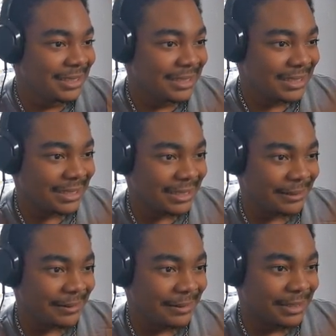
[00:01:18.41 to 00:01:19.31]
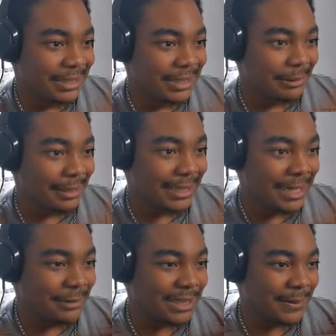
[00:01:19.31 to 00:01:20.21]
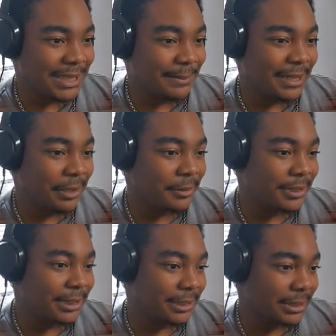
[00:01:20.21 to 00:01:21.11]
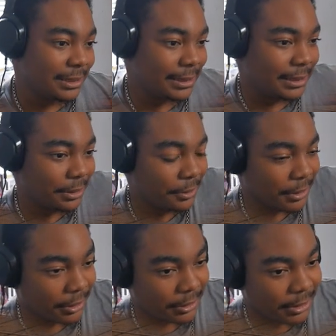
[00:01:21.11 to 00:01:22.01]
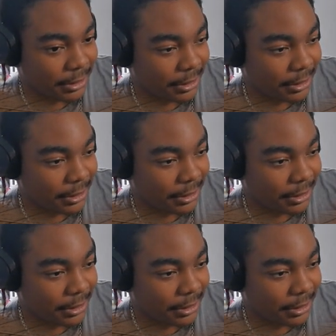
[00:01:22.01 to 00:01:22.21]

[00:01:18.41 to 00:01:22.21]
So yo, so I think we're supposed to be going to the sewers.